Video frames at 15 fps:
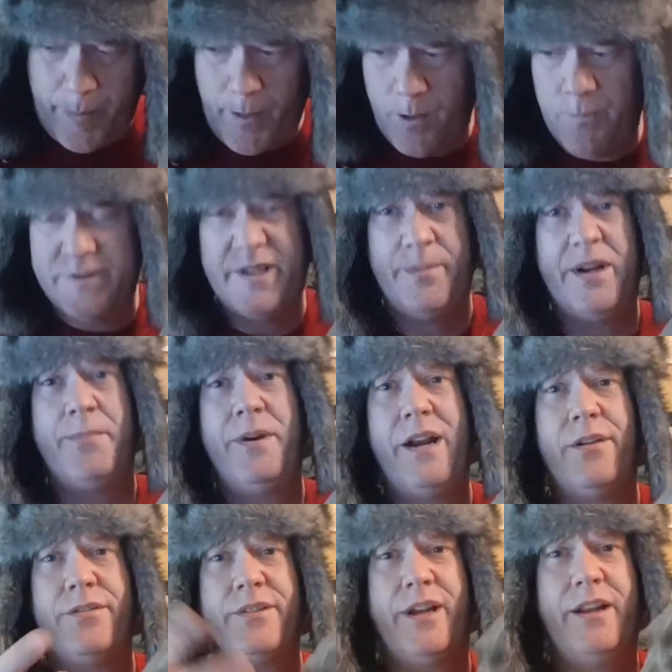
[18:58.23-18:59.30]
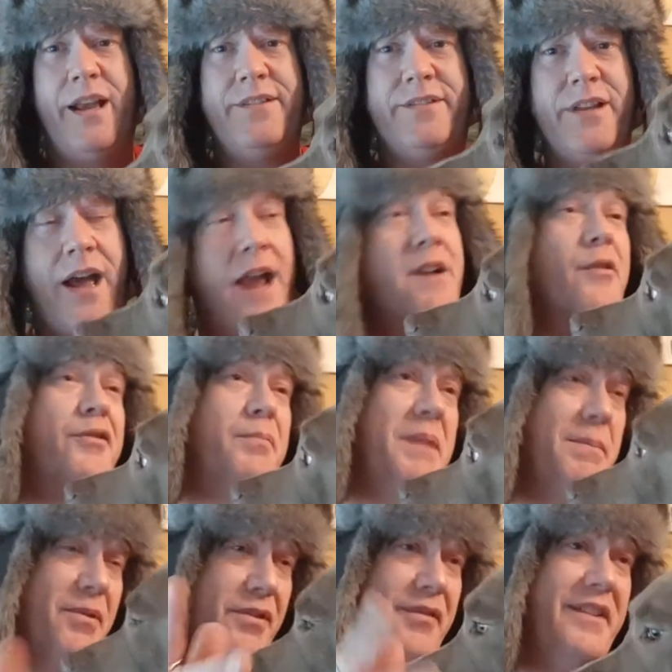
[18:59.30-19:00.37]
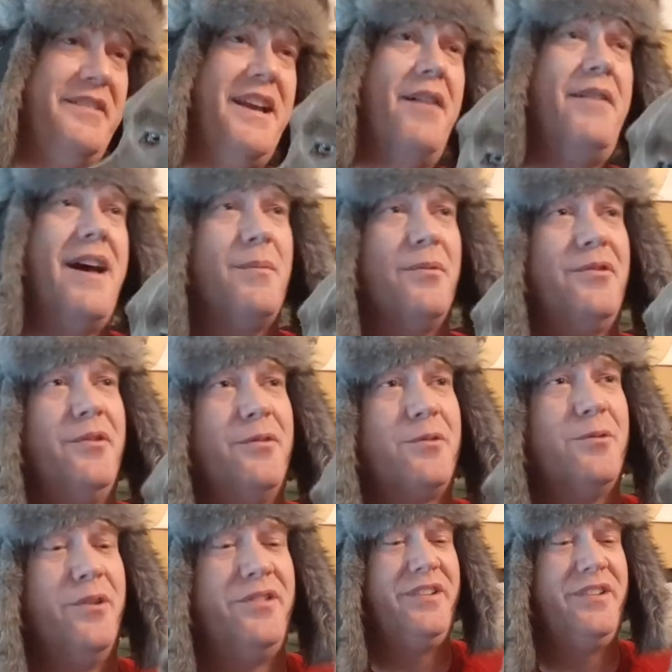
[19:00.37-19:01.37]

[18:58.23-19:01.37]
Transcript: What's up, anybody else got? I know some people in the VC have animals, so it's cool.